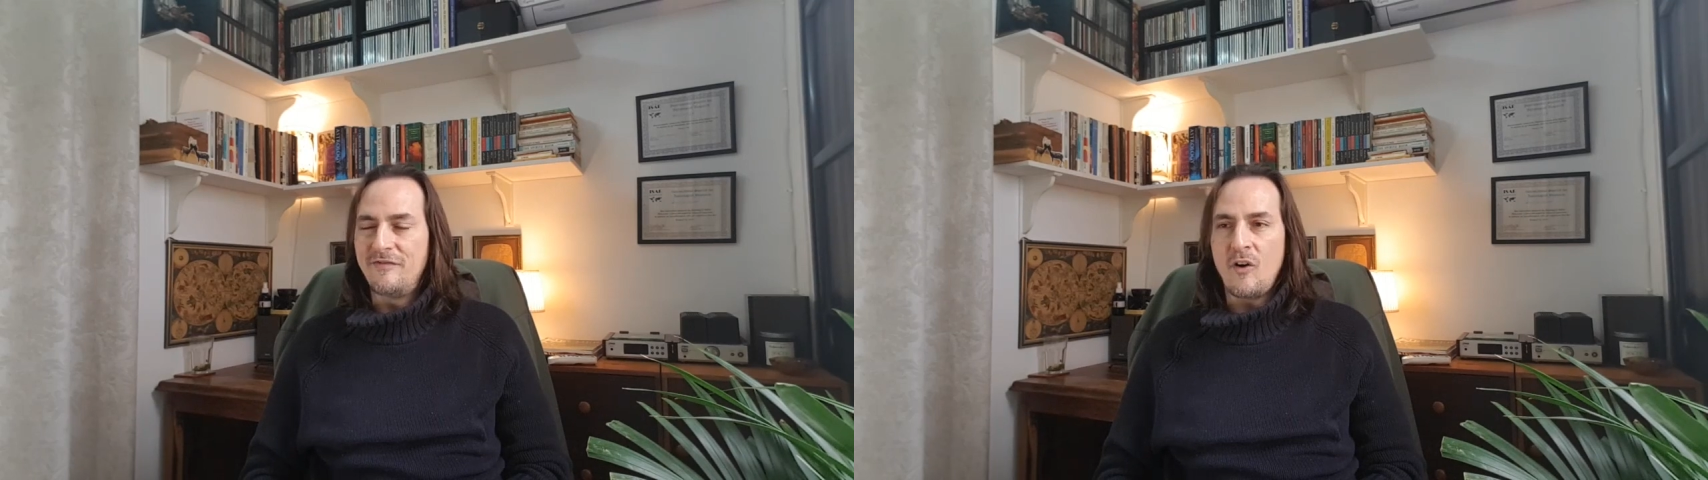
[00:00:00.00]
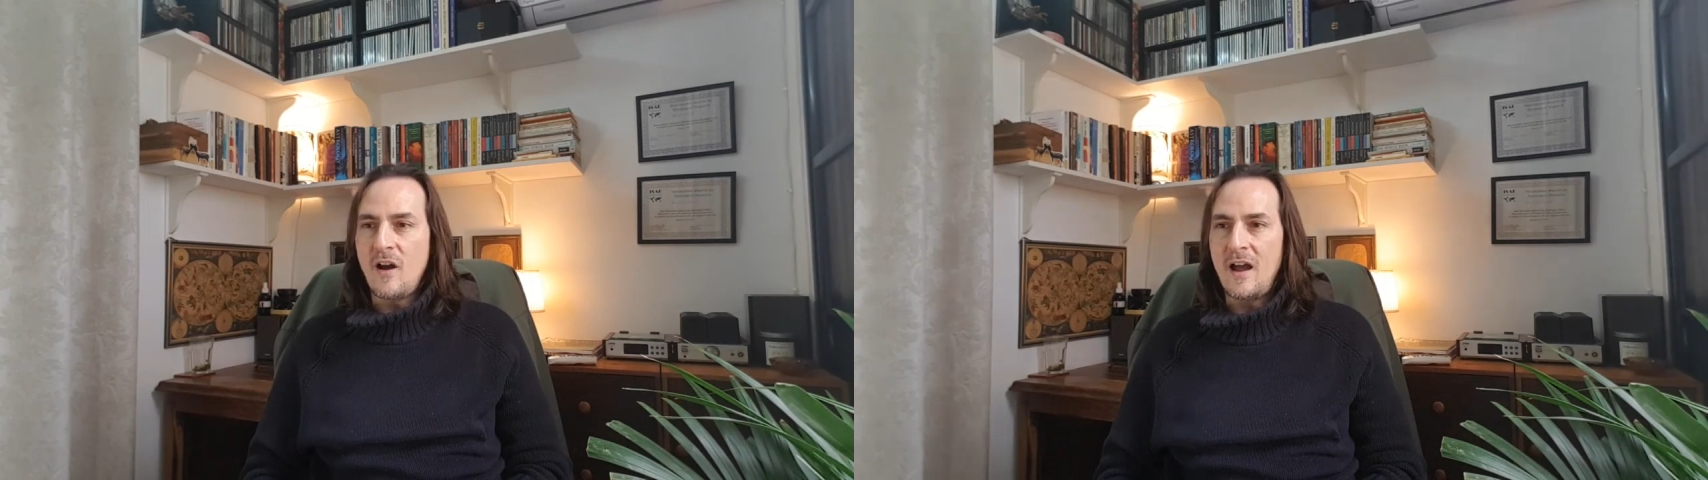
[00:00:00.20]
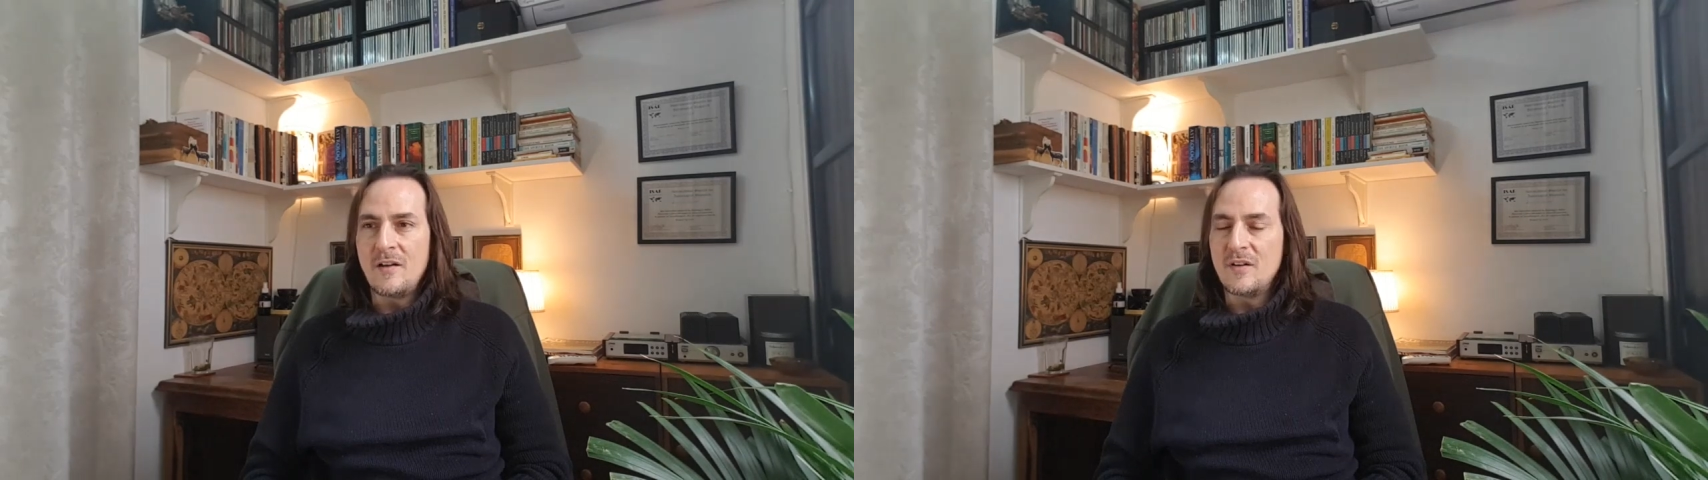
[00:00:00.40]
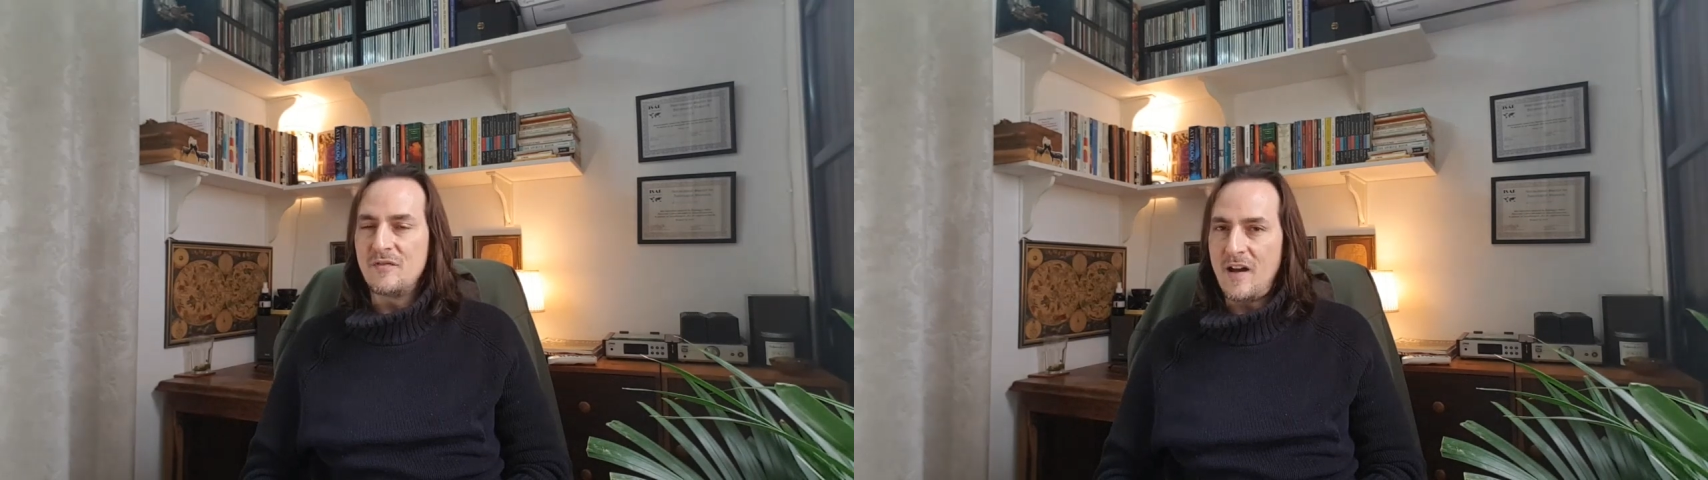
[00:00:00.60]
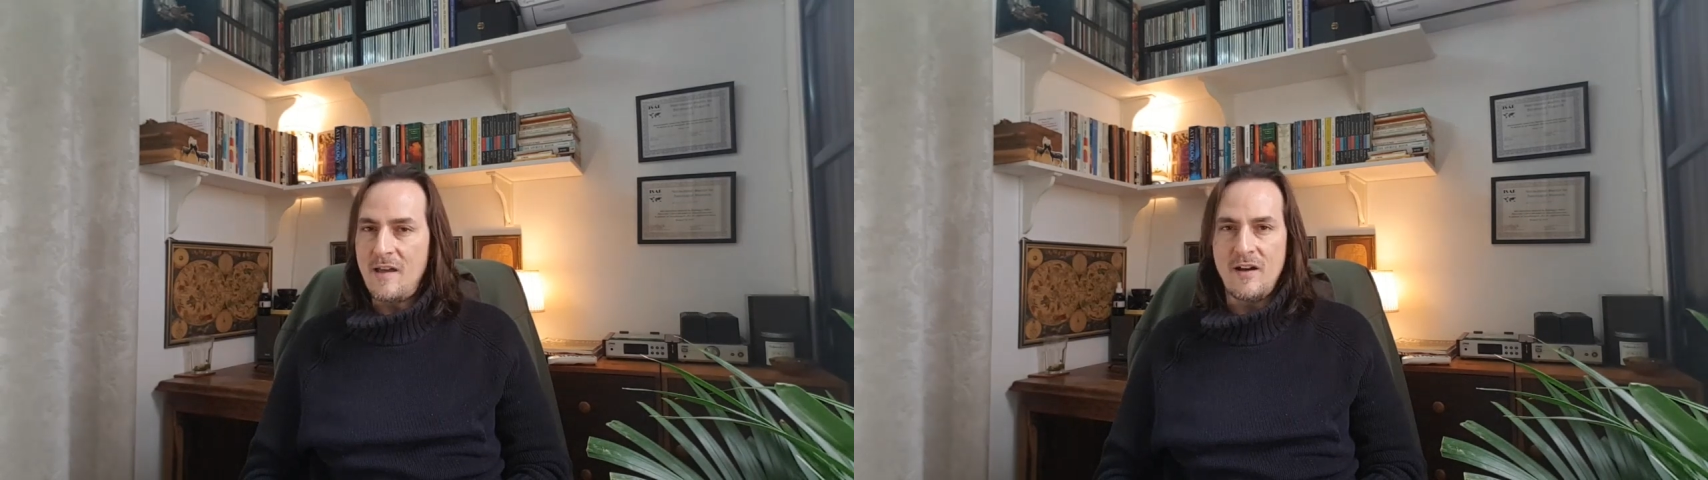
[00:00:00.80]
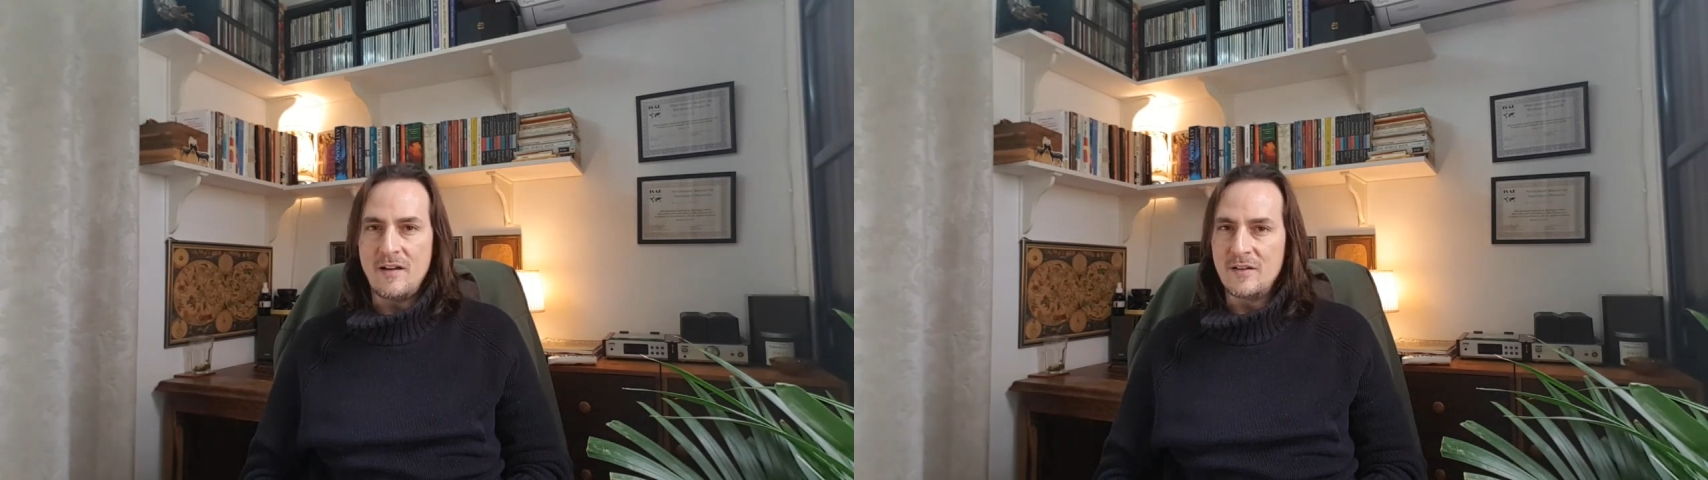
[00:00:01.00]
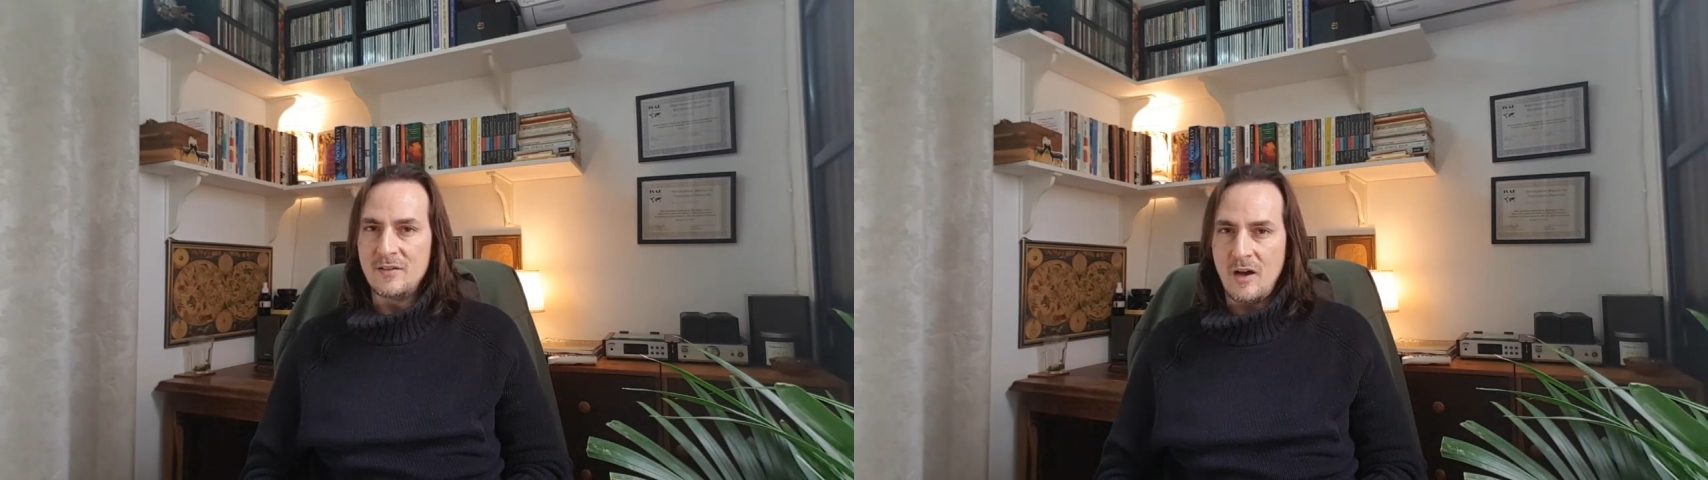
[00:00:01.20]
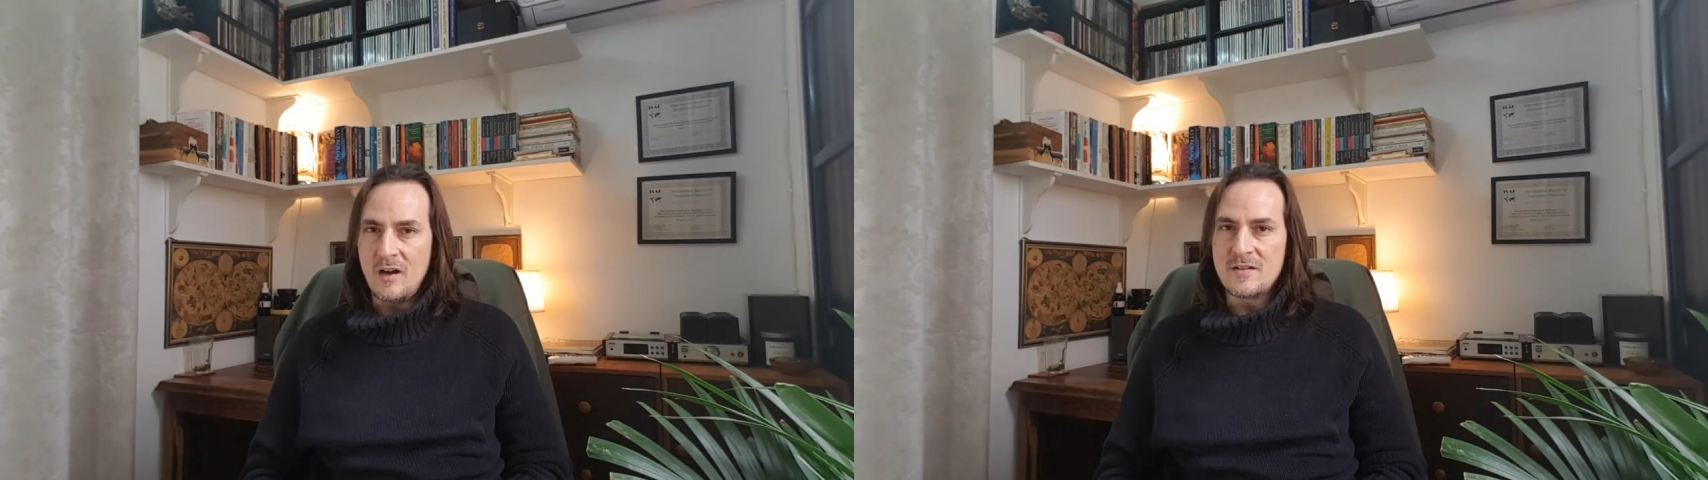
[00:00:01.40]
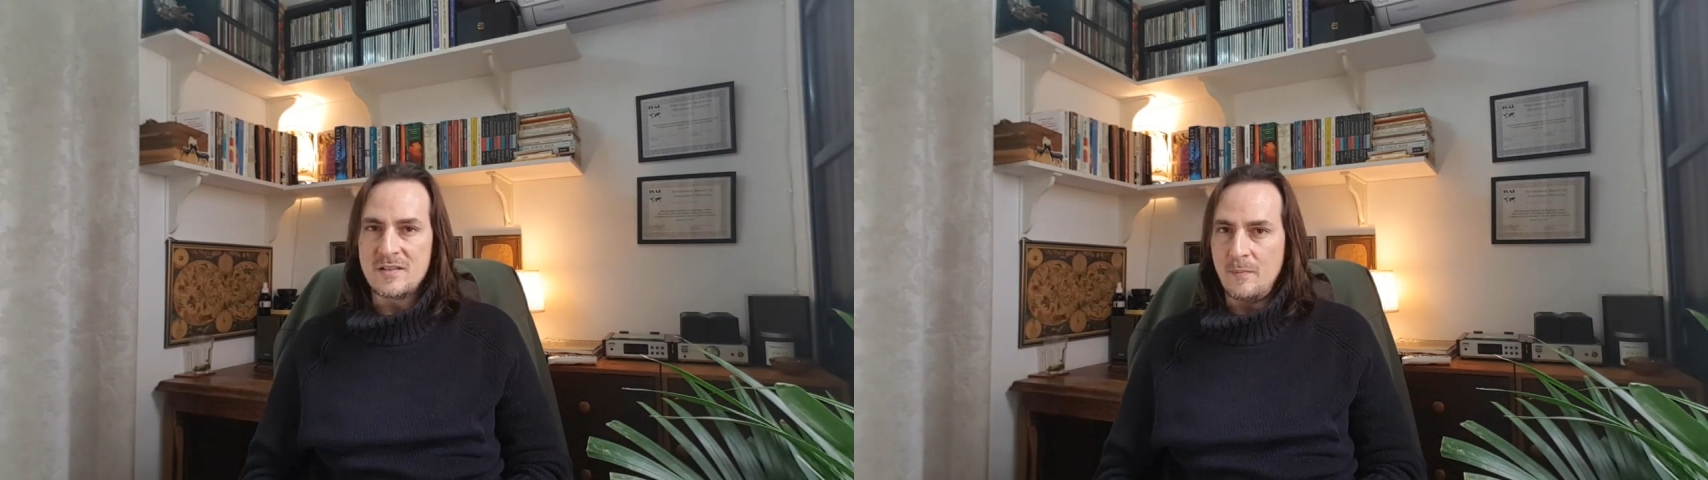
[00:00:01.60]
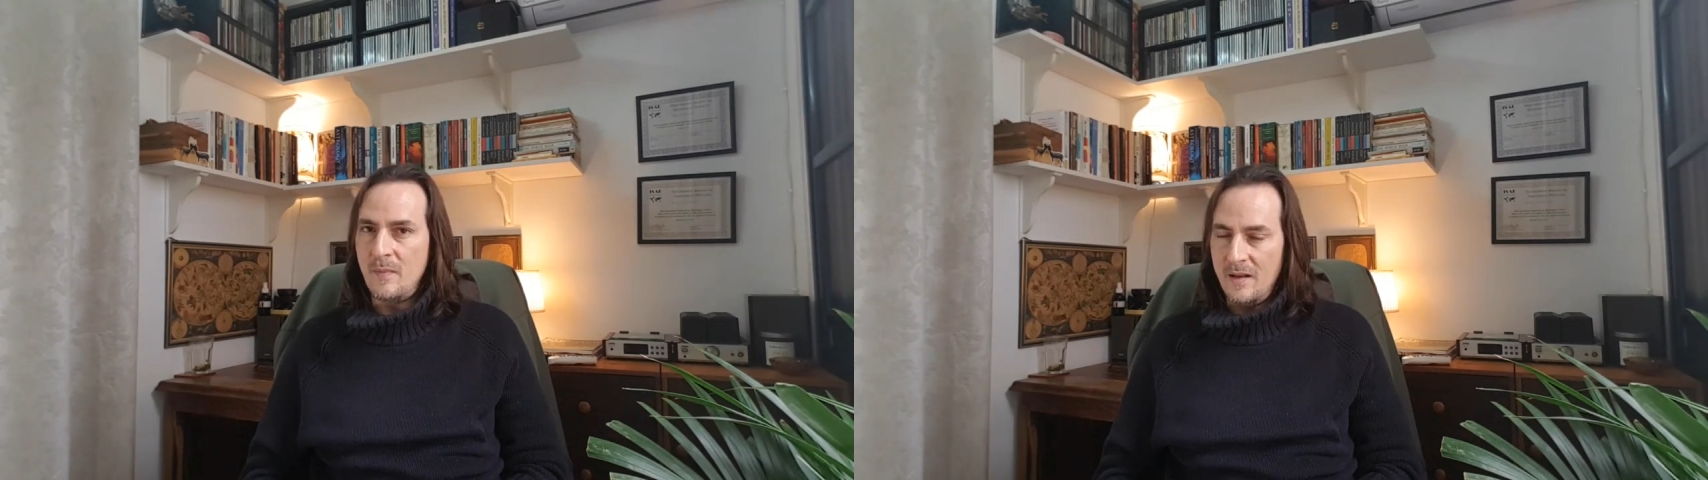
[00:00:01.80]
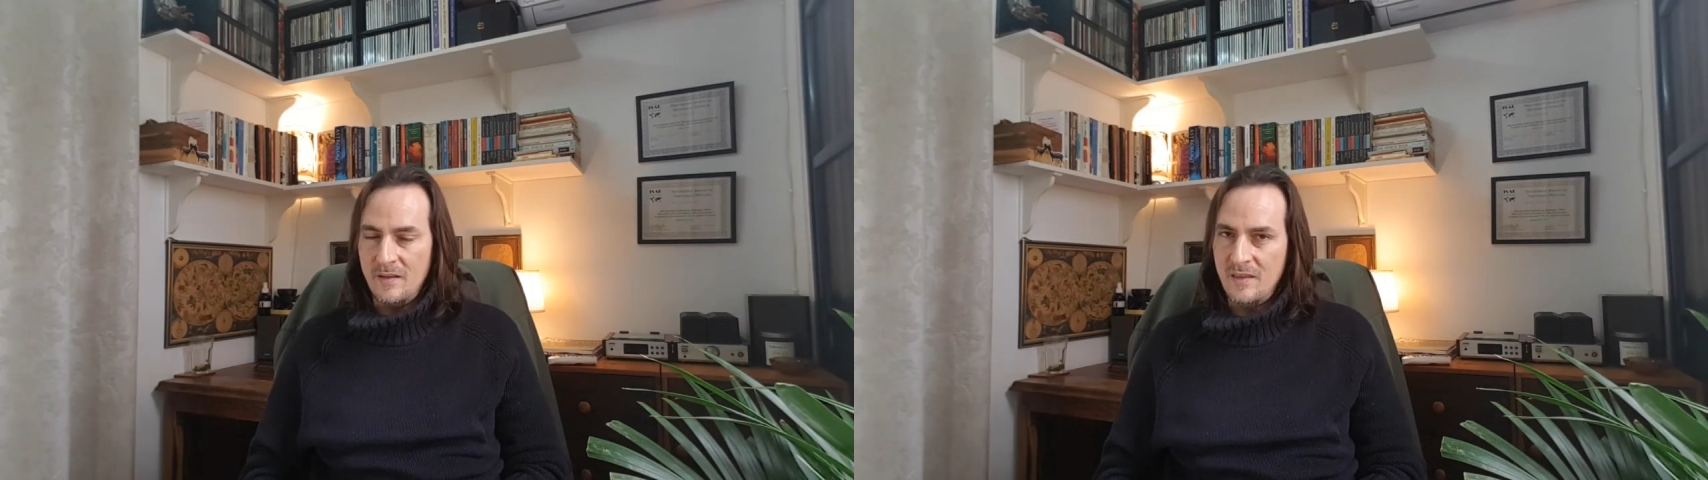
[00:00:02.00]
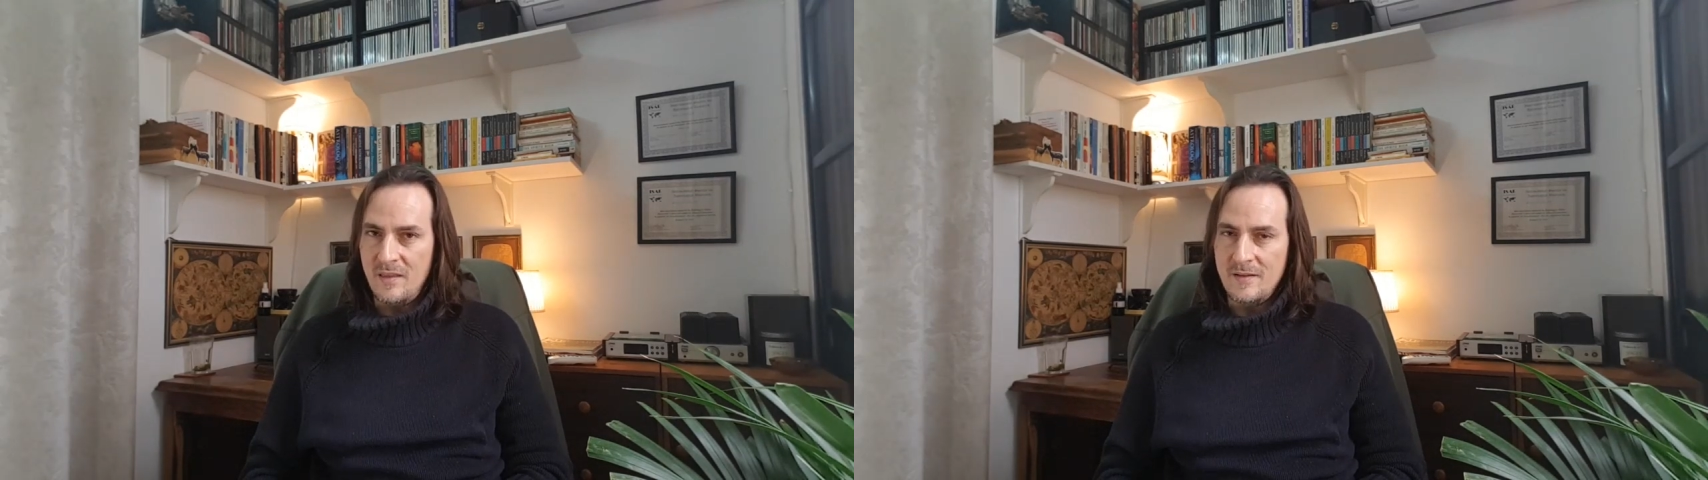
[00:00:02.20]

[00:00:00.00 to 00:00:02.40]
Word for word: $400, $500 a month,